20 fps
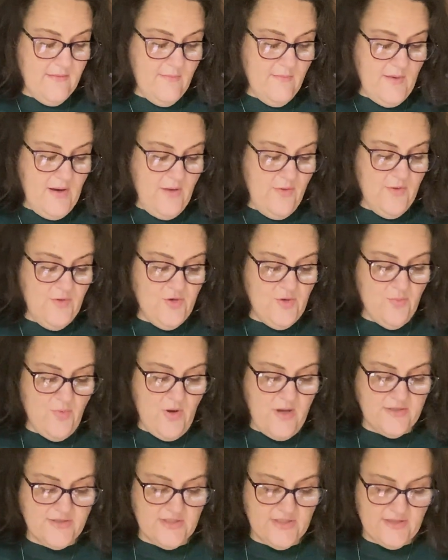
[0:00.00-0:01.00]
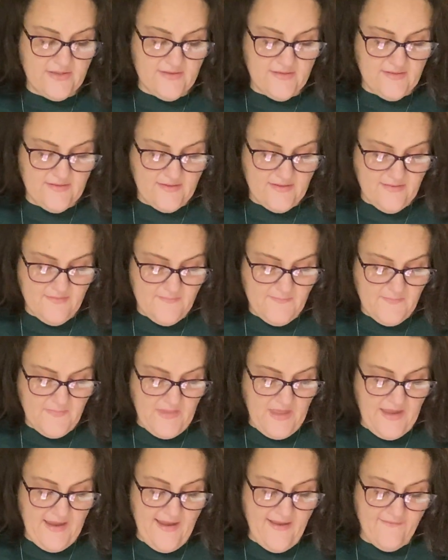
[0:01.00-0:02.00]
My other two projects,
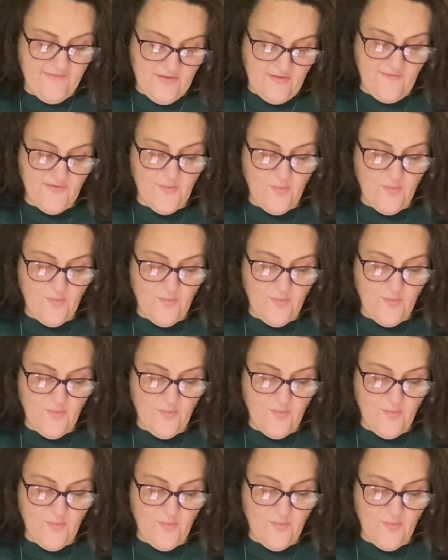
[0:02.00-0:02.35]
I have stuff